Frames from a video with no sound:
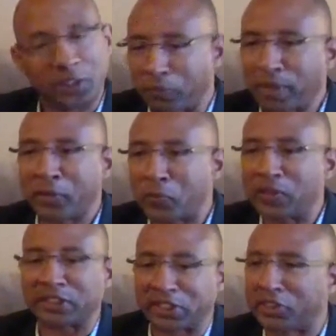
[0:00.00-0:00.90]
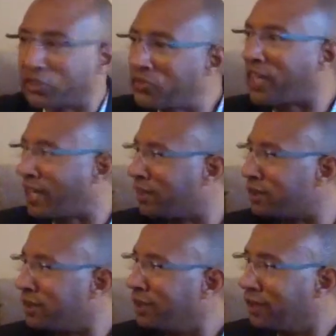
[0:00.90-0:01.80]
Nobody wants to do
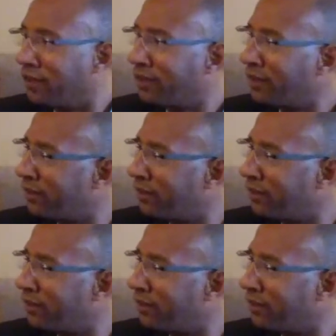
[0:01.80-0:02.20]
that.